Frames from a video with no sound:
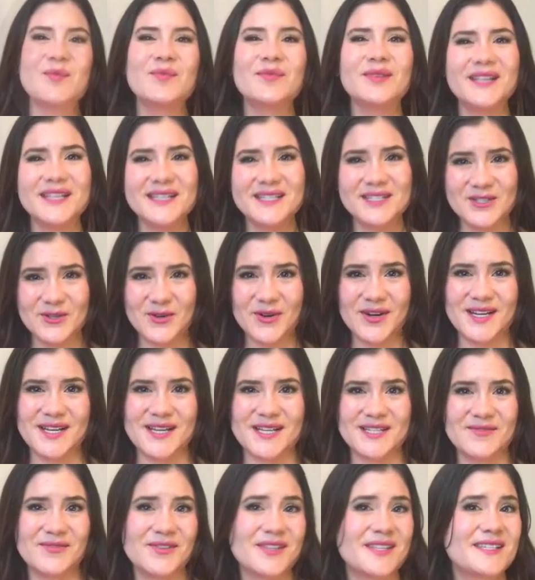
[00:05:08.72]
Please join
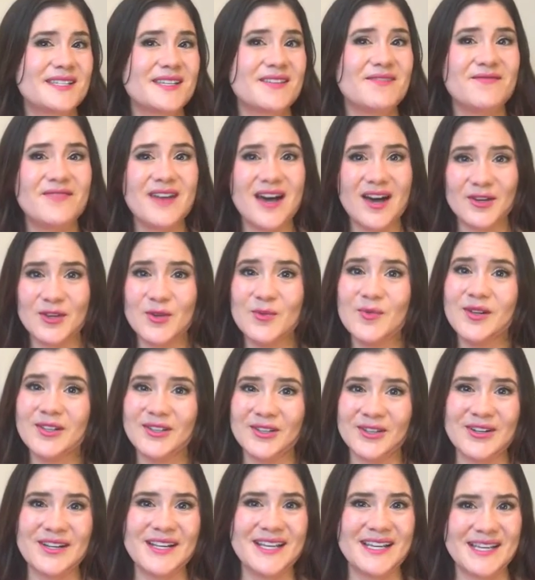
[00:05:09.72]
us for this invaluable
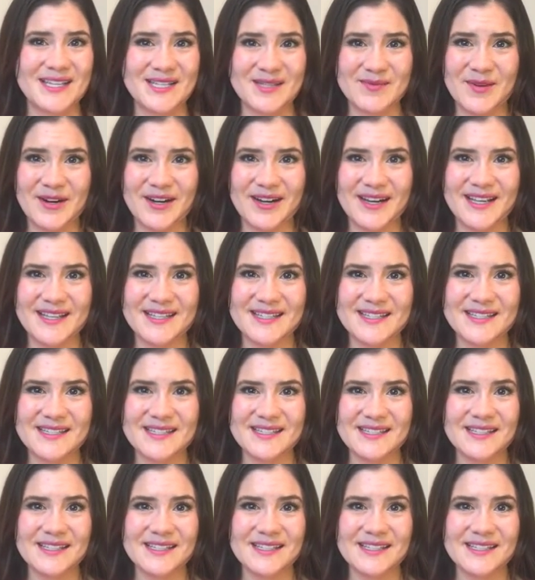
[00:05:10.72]
learning experience.